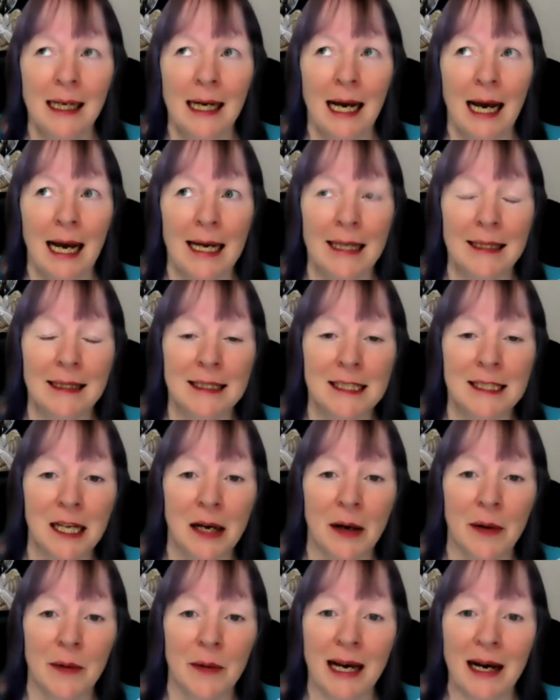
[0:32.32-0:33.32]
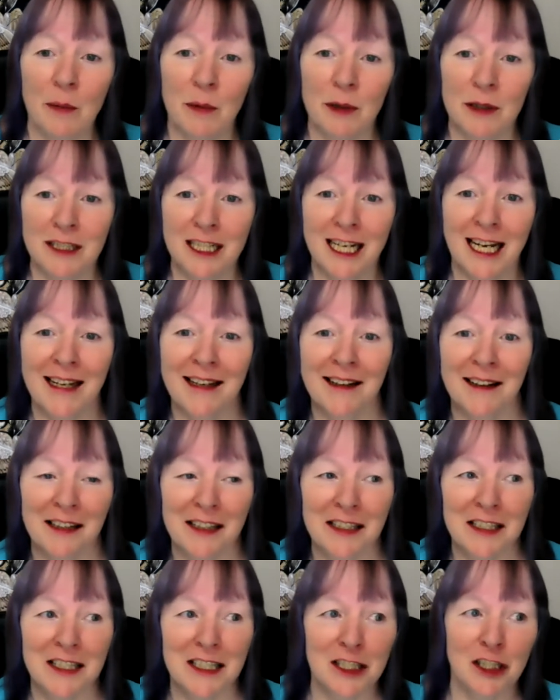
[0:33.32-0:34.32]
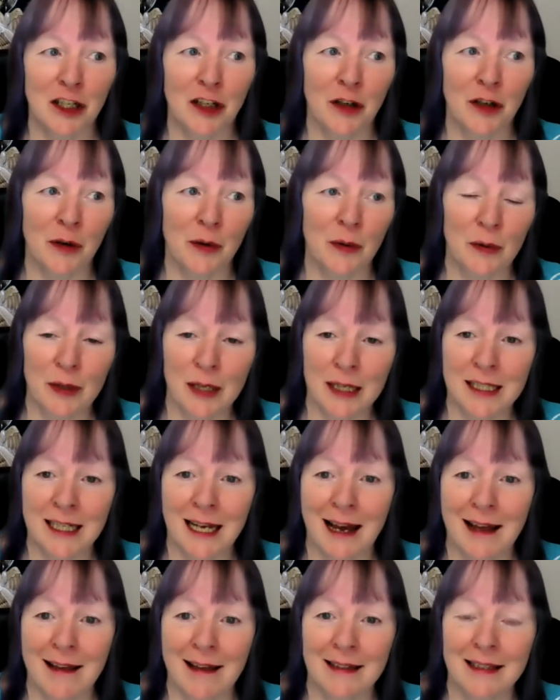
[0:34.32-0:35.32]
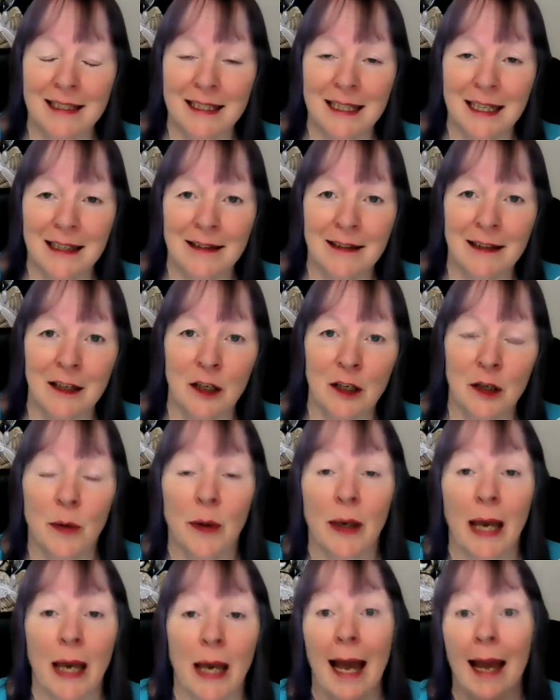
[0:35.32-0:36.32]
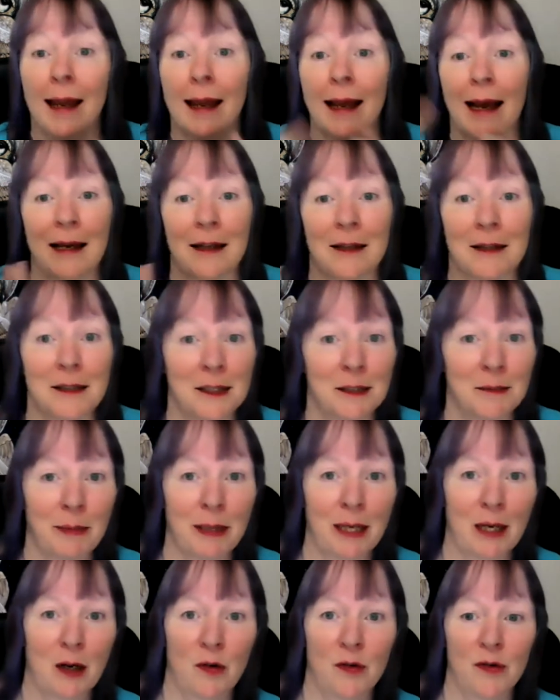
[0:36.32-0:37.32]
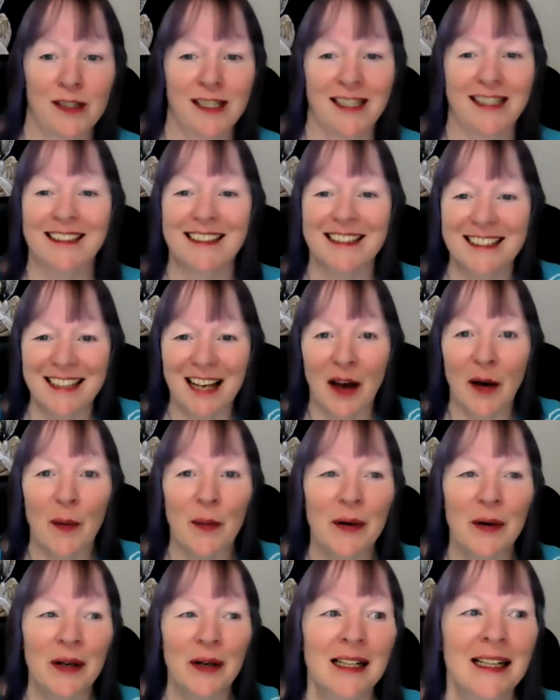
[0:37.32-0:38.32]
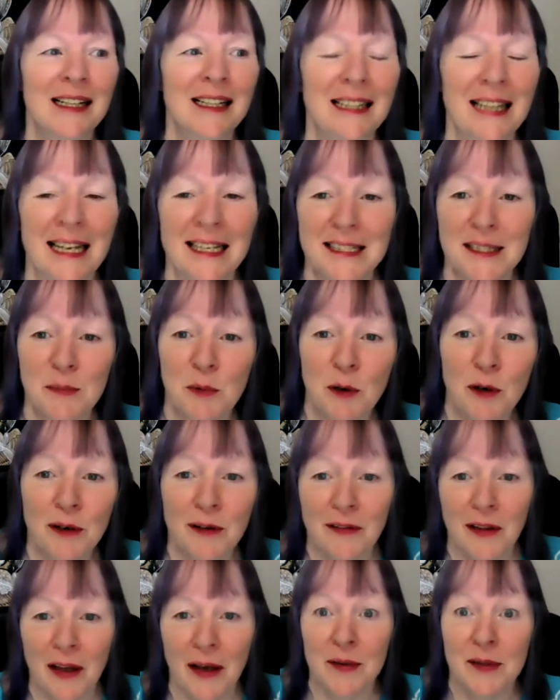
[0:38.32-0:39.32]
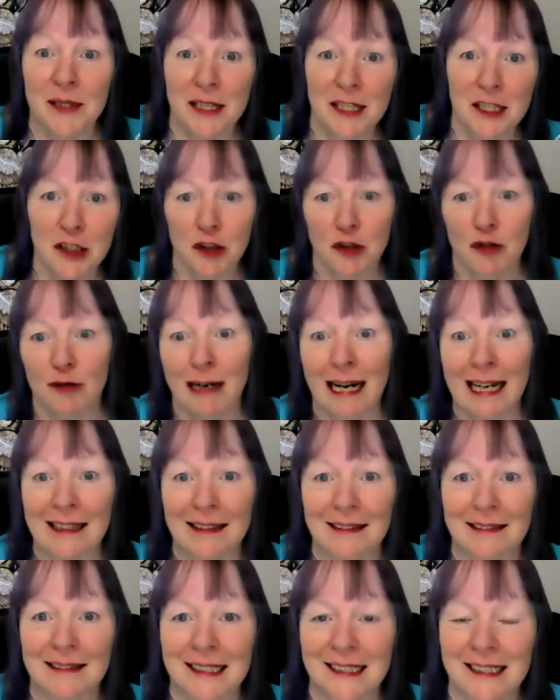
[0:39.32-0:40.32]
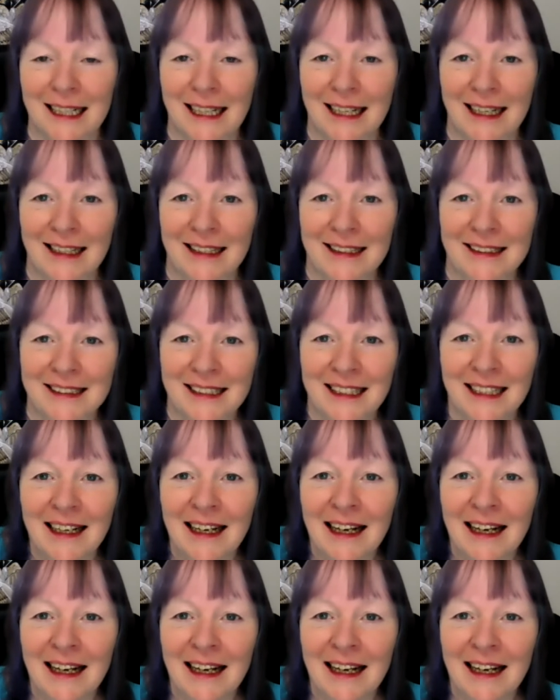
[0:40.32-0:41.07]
And so that will take us to the 10th in the UK and beyond. So it's one of those that straddles days.